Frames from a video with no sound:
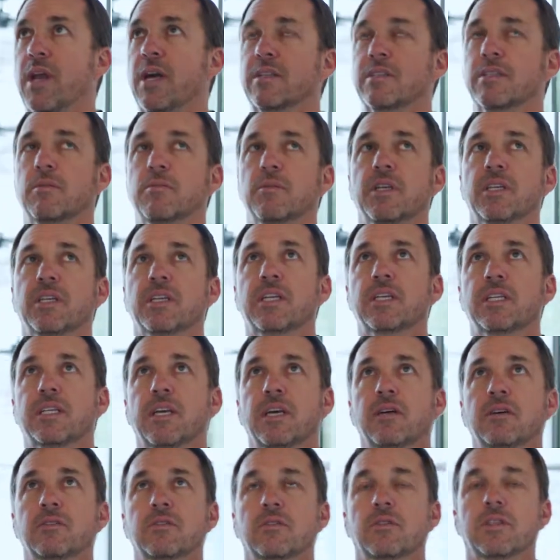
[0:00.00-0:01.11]
out some of the
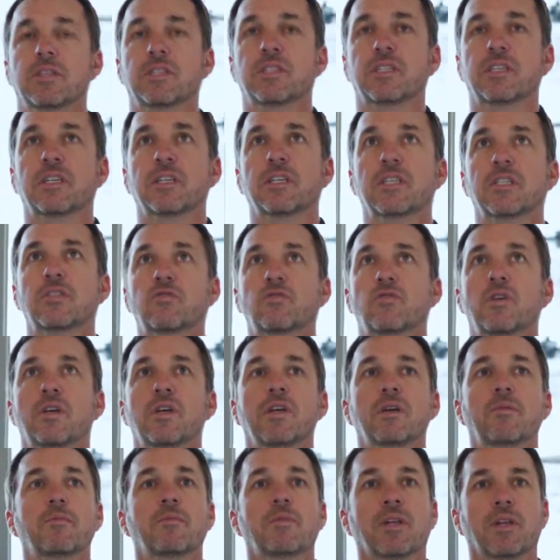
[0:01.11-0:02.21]
details on the ceiling
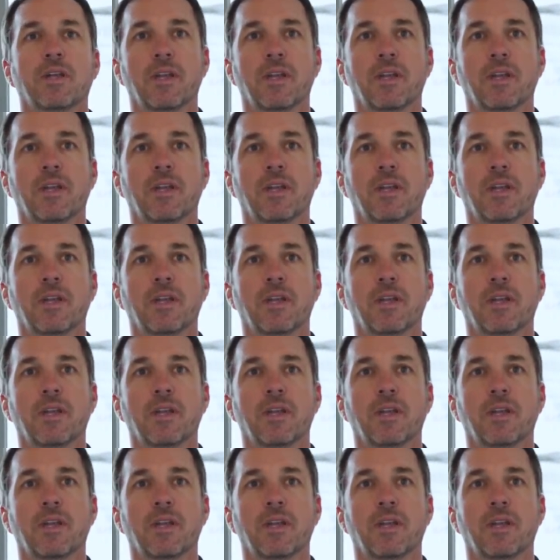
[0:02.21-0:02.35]
trim, the